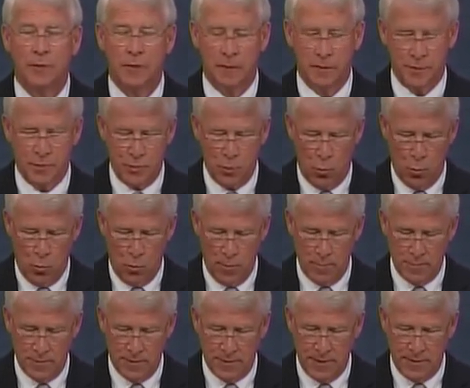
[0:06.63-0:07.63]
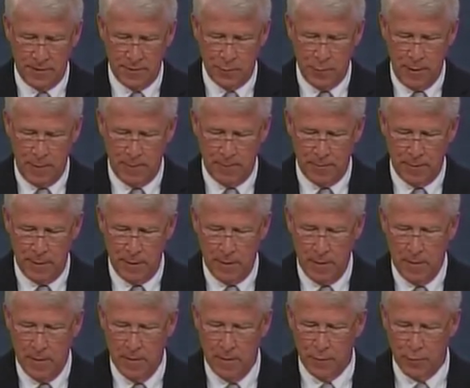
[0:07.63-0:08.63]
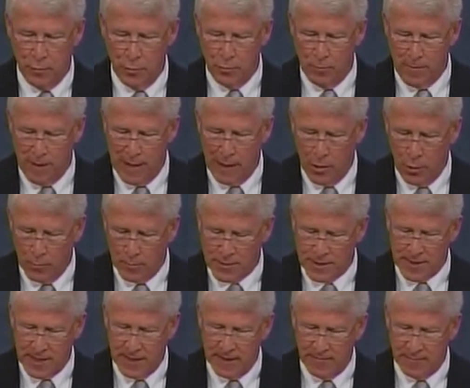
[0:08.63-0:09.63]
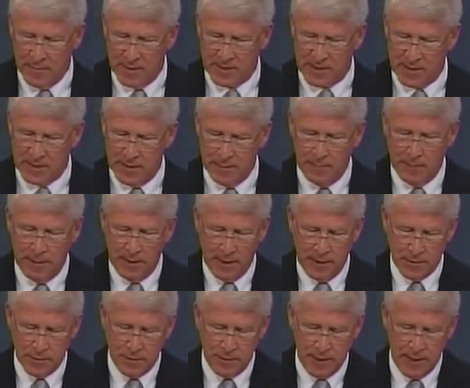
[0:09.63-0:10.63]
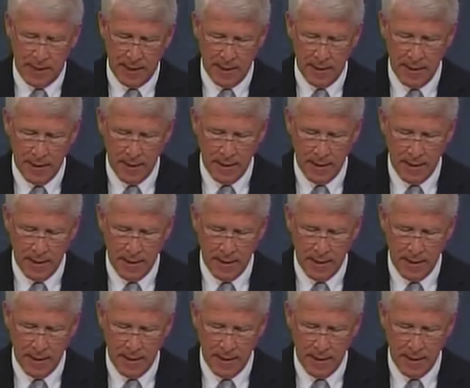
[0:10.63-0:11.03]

storms that swept through my home state of Mississippi yesterday.